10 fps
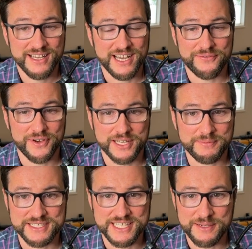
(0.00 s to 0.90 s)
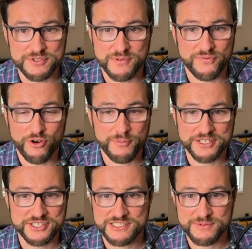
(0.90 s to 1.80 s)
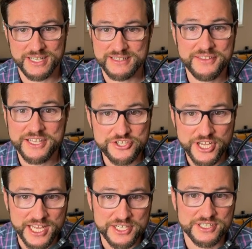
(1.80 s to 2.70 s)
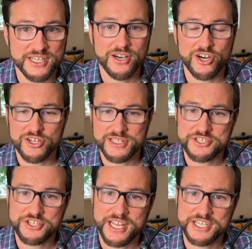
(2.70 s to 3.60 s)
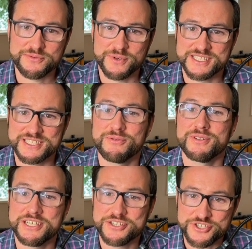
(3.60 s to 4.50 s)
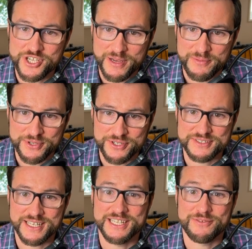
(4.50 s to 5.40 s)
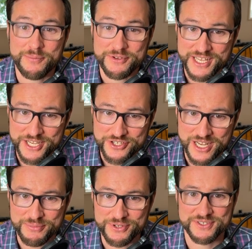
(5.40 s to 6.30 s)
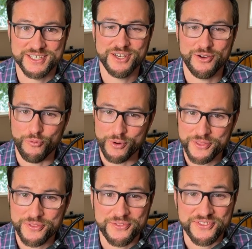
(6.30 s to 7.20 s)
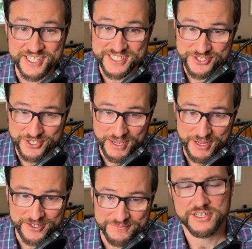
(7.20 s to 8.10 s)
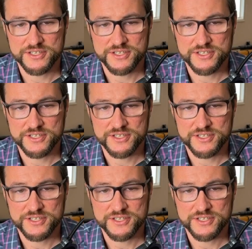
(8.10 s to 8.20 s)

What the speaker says: I felt like my team was performing just as well. Like nothing changed. All that changed was the relationship I built and the reputation I built with the decision maker.